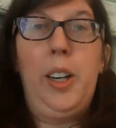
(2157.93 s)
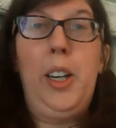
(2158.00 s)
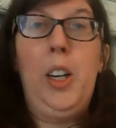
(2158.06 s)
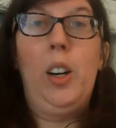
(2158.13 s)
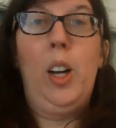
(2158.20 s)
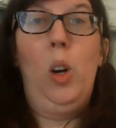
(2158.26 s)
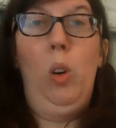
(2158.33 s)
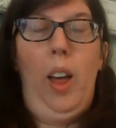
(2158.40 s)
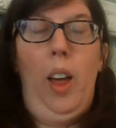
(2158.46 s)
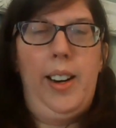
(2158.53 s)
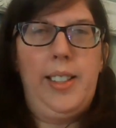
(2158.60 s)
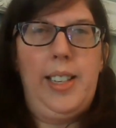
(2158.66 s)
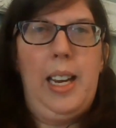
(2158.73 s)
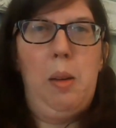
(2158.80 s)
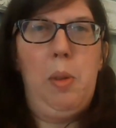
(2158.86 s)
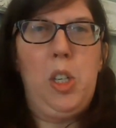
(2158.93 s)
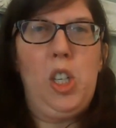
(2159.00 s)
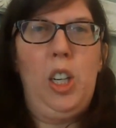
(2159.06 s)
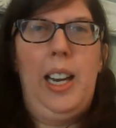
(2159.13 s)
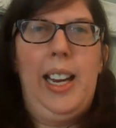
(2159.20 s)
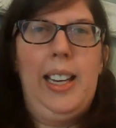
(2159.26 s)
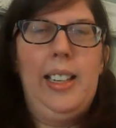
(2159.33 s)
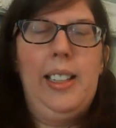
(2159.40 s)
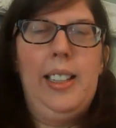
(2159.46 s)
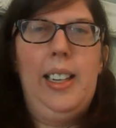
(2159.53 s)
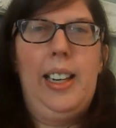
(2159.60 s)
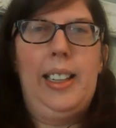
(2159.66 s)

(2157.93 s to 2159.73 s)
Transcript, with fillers: hearing a whole lot of damage. Landon and